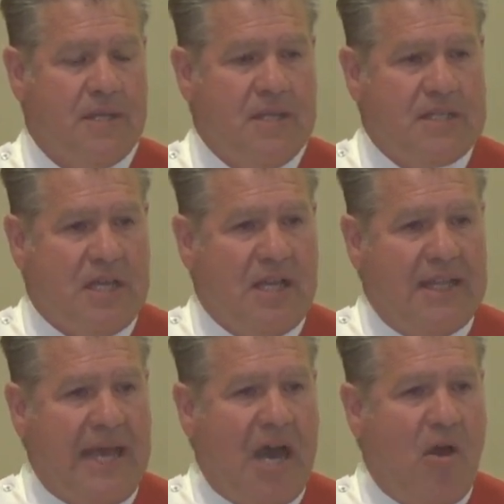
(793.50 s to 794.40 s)
to
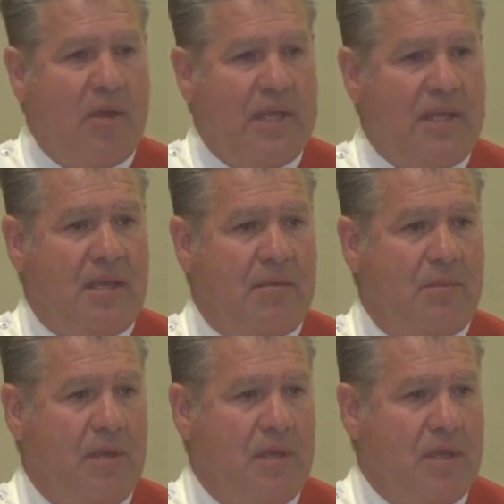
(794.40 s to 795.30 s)
allow
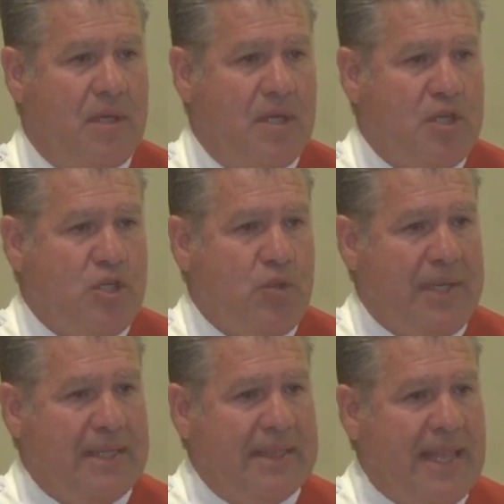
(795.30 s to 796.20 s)
Him to
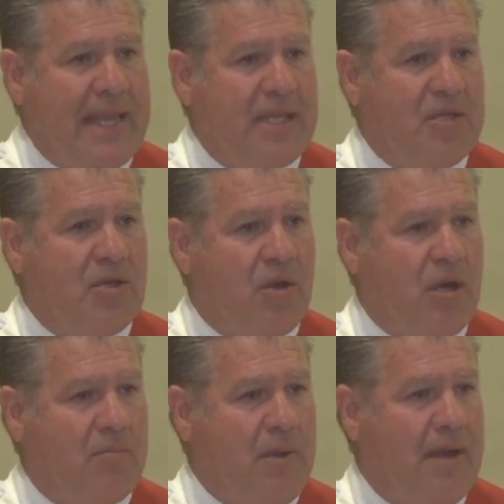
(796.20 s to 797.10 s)
enlighten
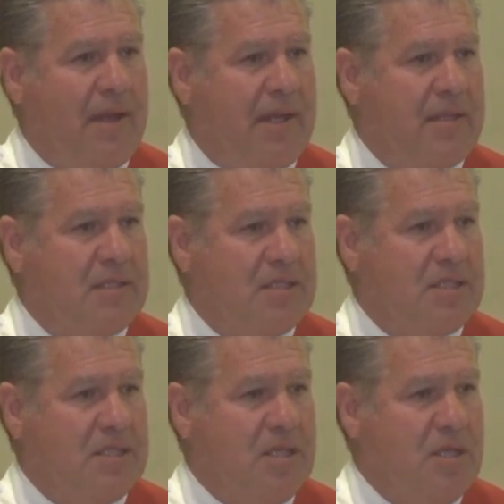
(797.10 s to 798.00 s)
our
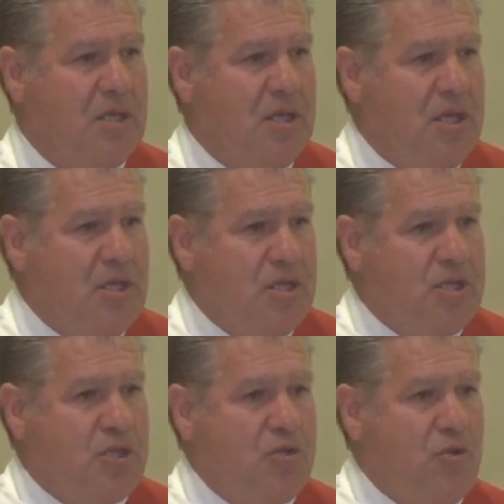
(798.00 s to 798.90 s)
minds,
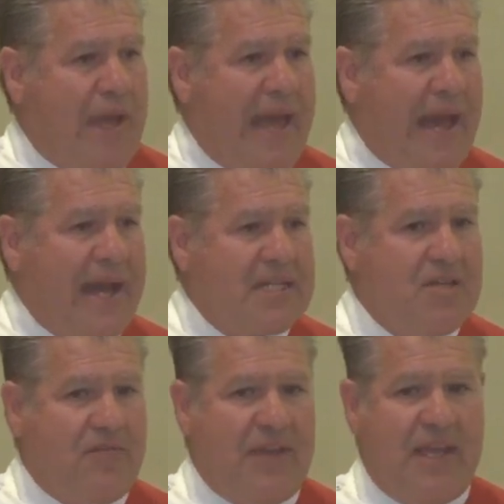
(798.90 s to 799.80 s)
to
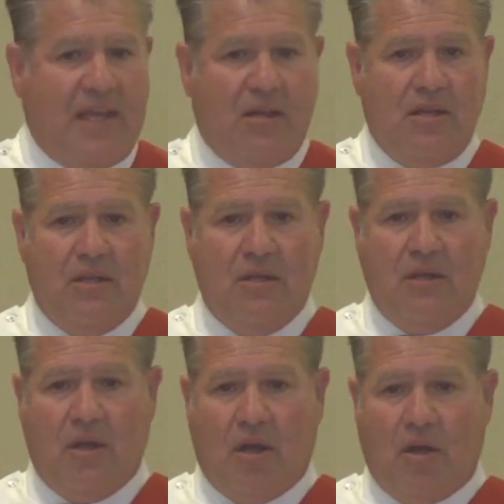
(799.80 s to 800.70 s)
activate
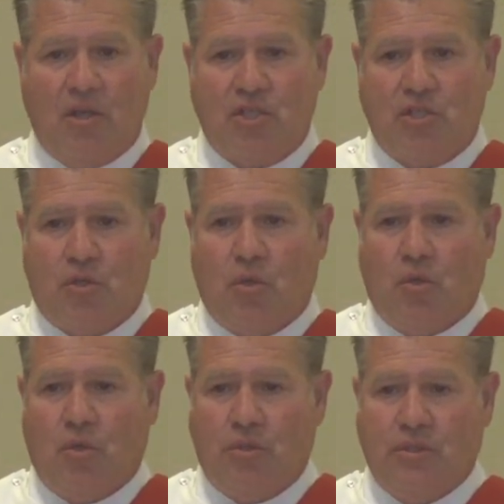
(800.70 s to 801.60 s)
our
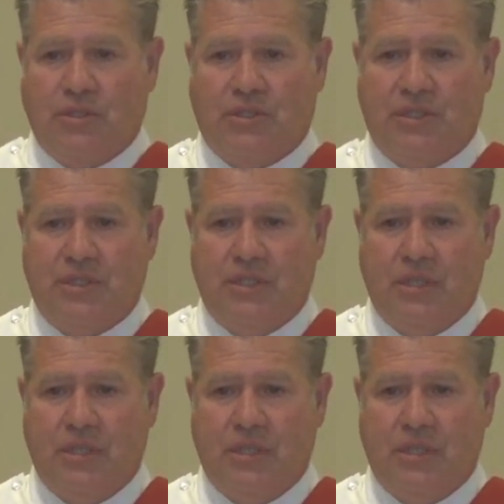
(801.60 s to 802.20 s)
souls